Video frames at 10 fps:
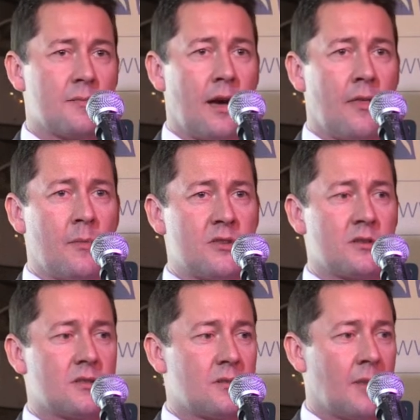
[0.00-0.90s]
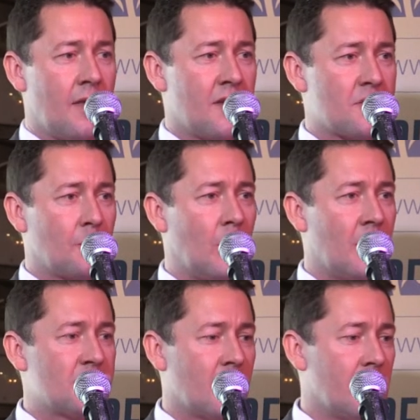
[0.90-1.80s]
about their business, about their
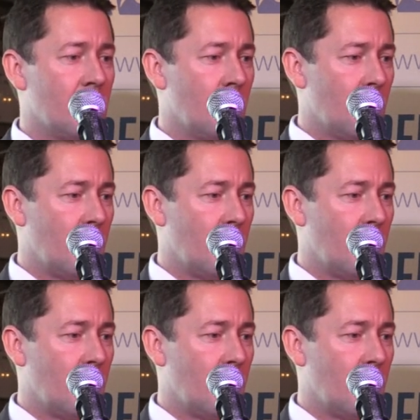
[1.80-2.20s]
supply chain,